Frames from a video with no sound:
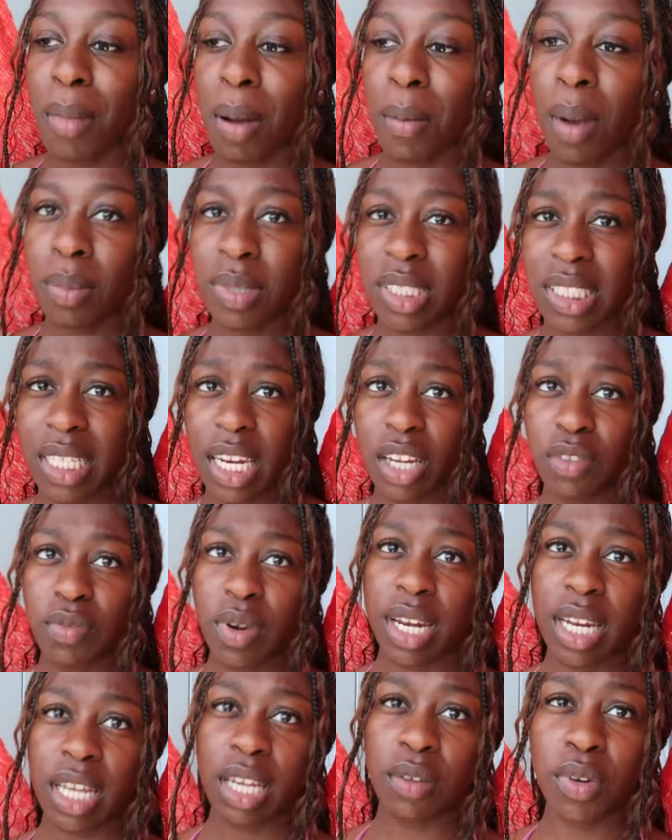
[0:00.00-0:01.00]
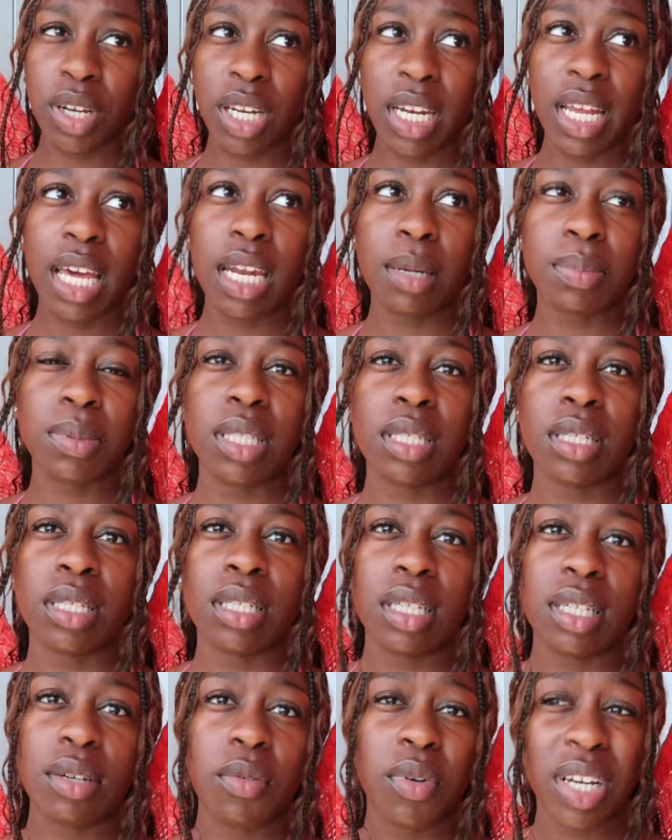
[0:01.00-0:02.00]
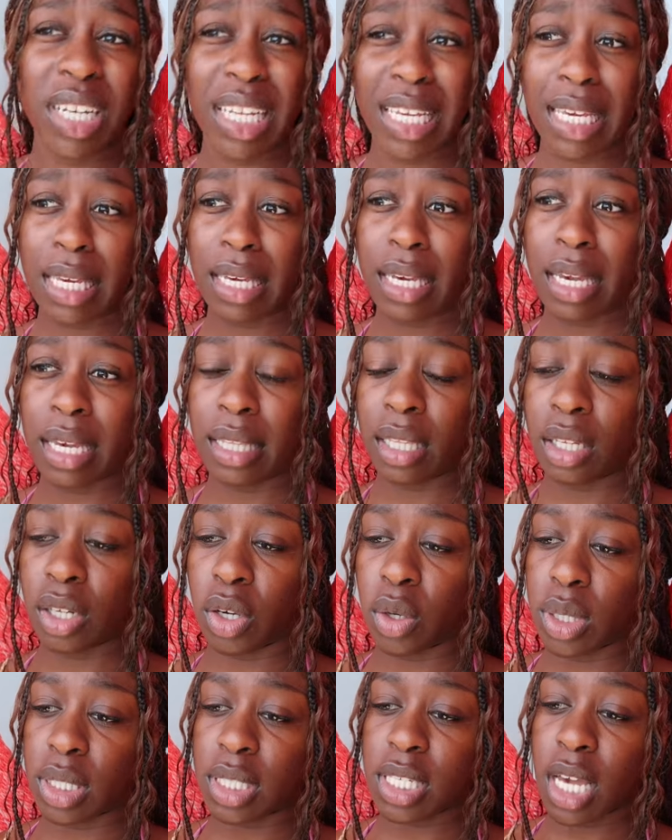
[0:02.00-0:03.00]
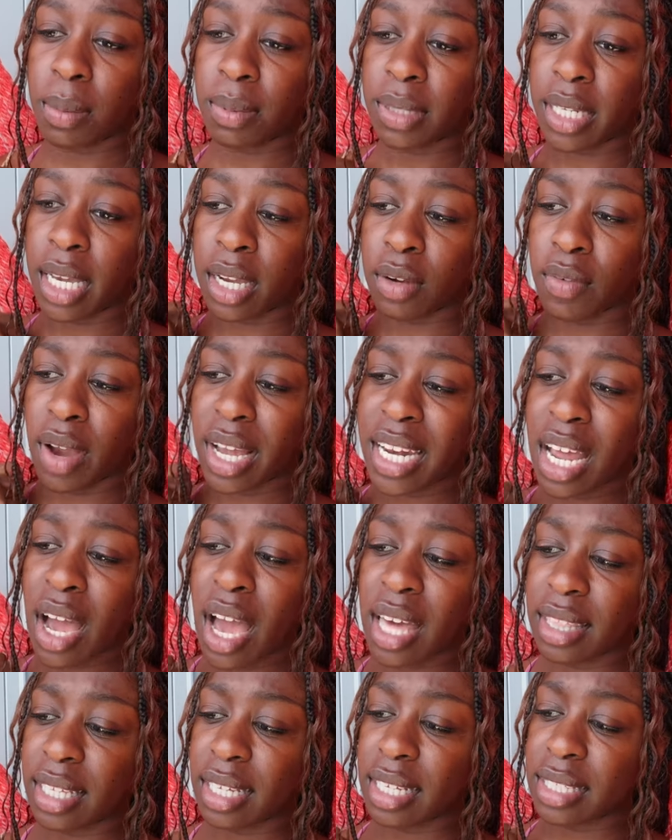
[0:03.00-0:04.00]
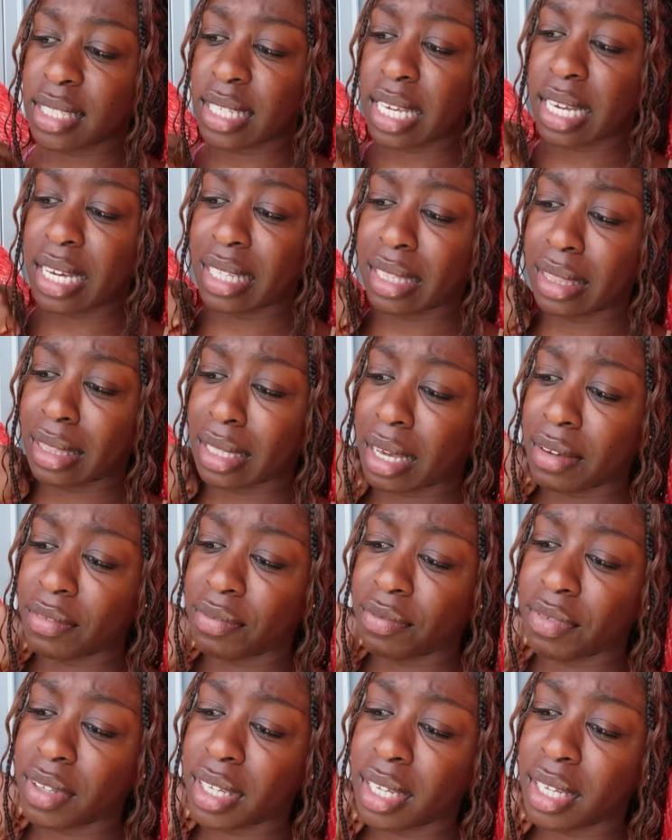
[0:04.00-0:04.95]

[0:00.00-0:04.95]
Um, my mom's just getting ready and we're gonna head up to, we're gonna eat and then go to Top Deck. Right now I think it's like 11